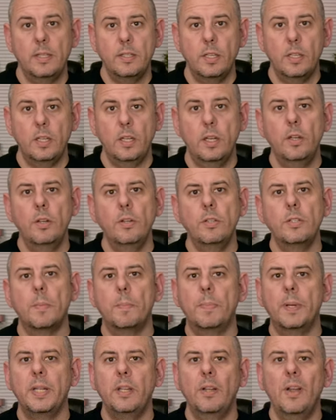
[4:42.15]
to use
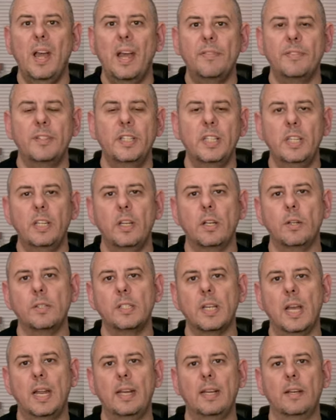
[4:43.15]
but you have to use
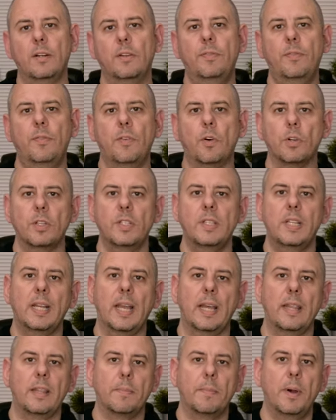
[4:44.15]
a little force to
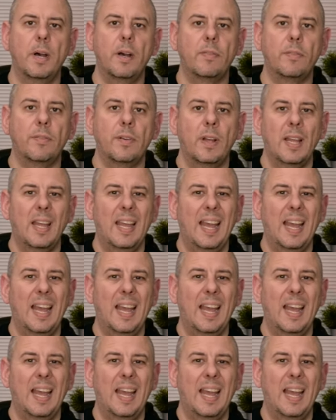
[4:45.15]
get them off